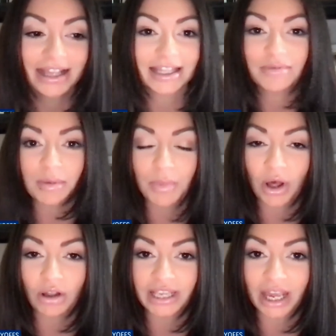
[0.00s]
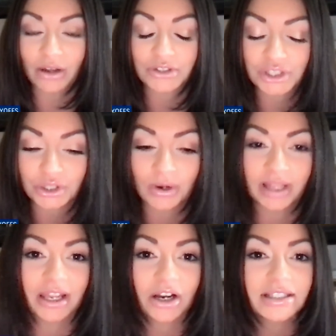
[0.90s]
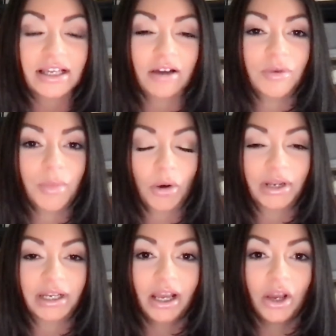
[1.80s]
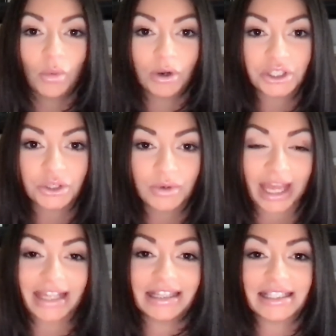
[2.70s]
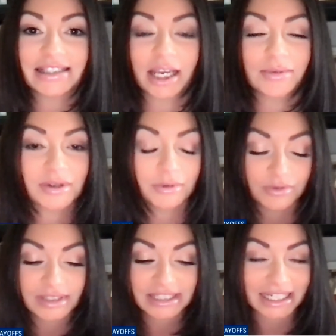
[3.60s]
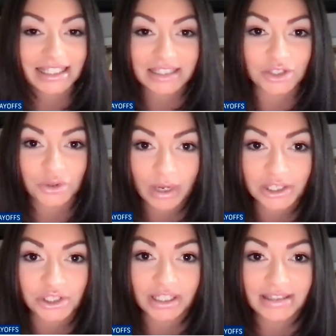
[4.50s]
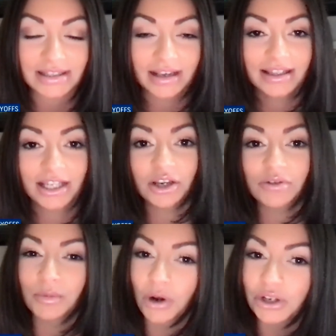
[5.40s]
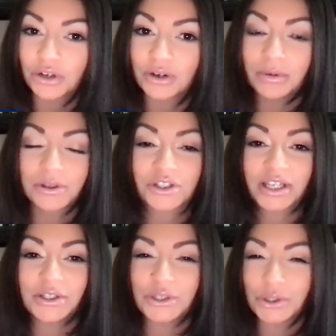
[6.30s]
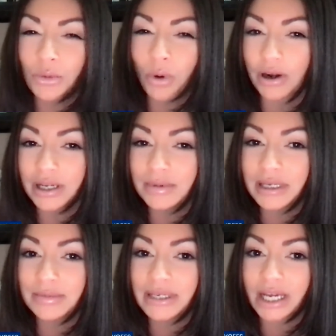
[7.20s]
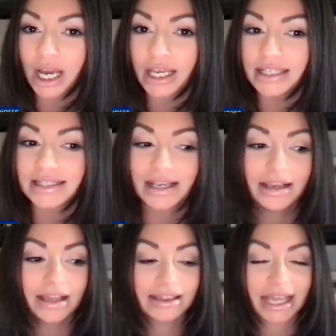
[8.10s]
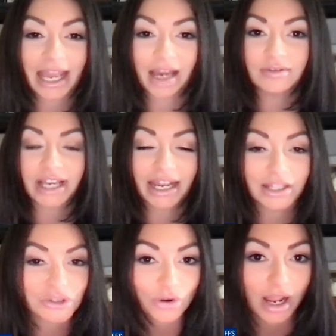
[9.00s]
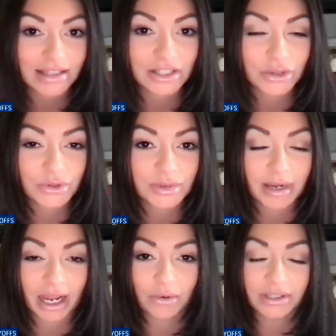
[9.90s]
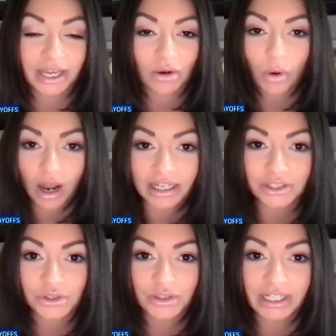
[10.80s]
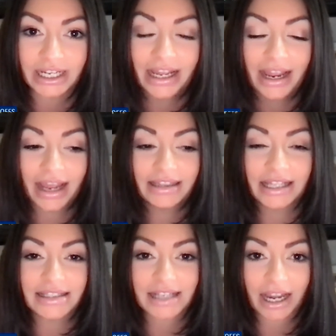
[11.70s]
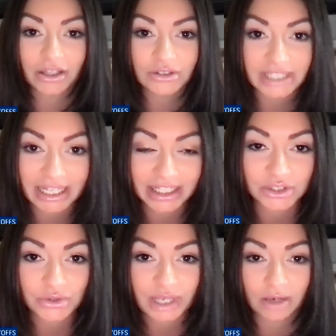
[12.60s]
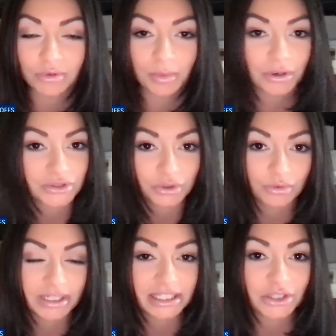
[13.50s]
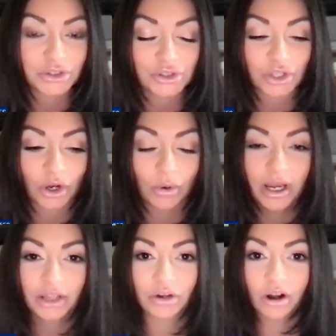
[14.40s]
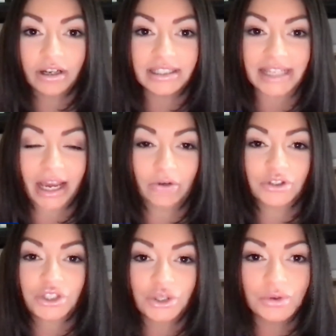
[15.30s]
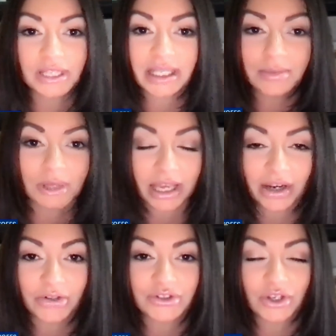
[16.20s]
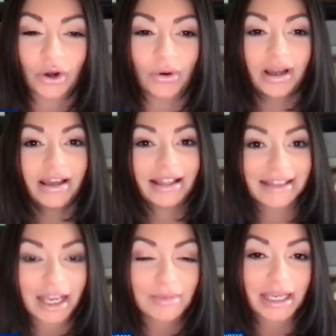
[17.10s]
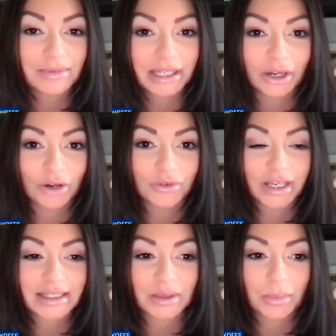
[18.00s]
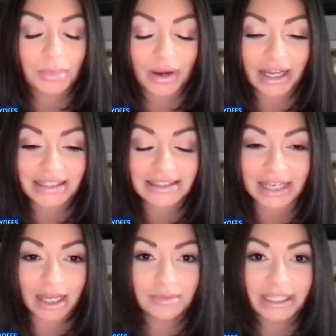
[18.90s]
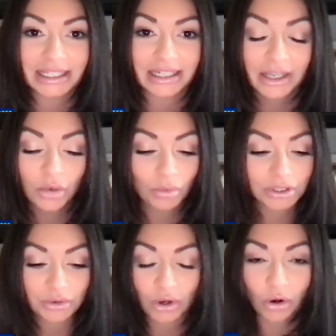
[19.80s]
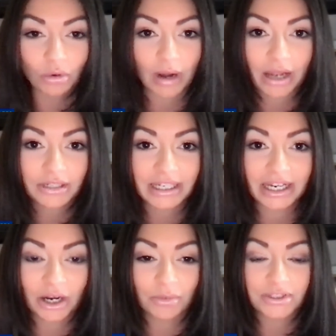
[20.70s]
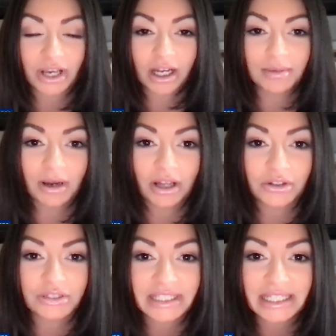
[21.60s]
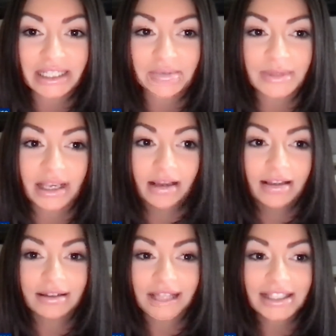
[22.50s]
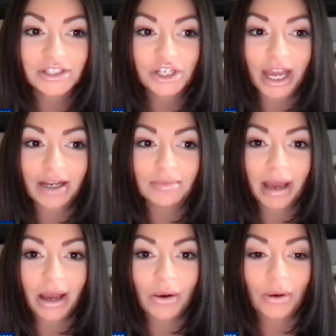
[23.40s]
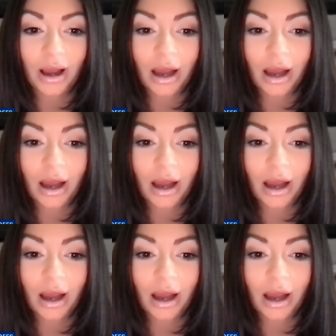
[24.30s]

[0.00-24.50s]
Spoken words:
They've been balling out too, and they're a tough opponent when you get in these types of sticky situations. Then you have the Mercury, which they do worry me because they have Diana Taurasi, who's been out with that quad injury, and then Skylar Diggins, who's out for personal reasons. So they're already down two key players. So they make me nervous. But I mean, when you go around here and we're talking about other teams, let's chat about